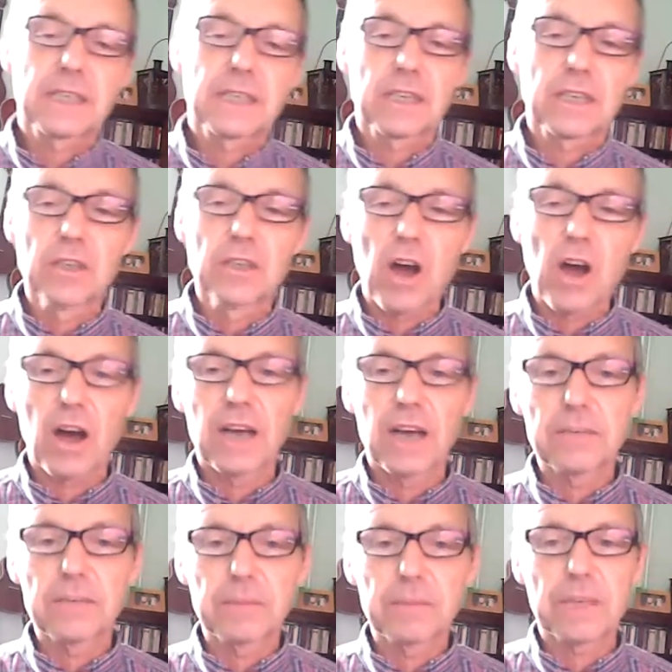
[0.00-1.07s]

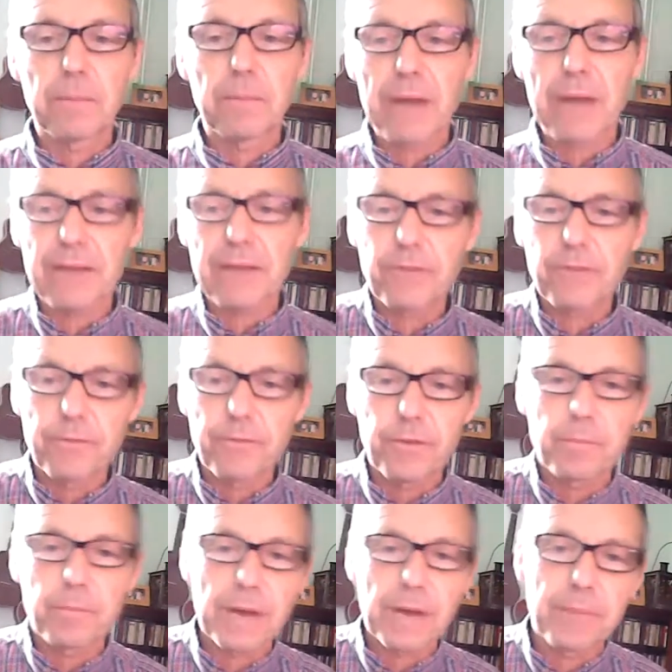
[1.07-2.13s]
deplatformed
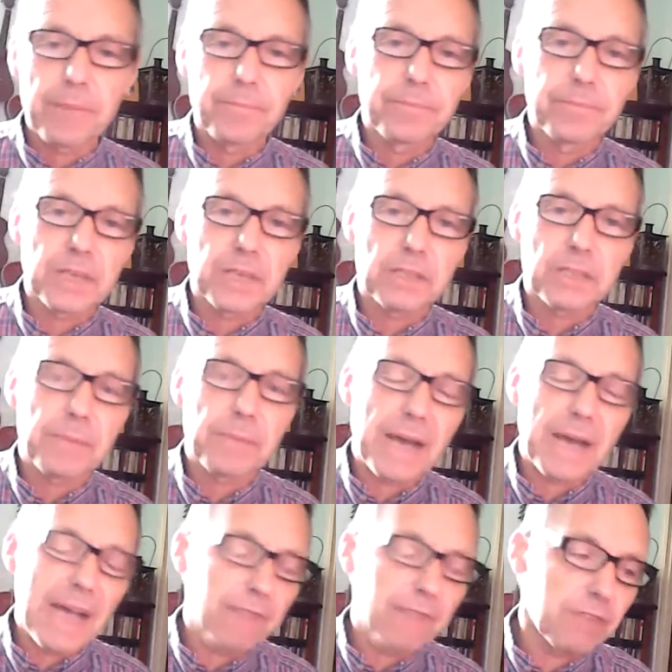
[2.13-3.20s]
from just about
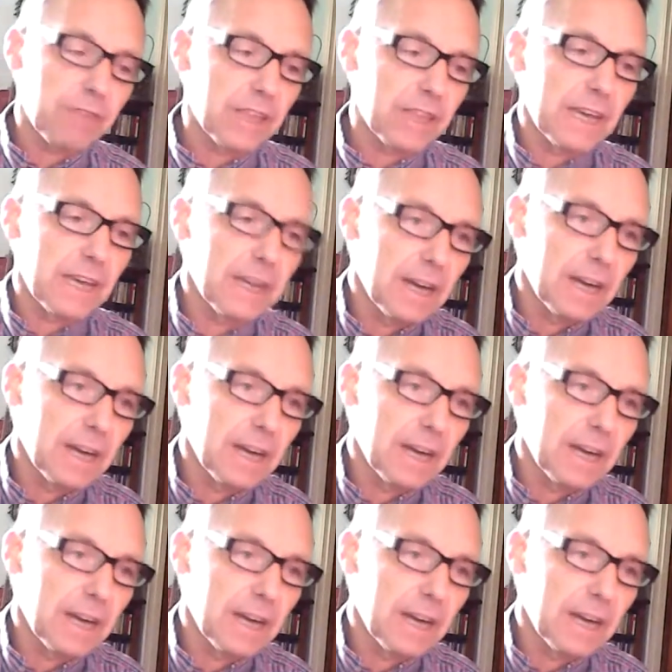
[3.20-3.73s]
everything,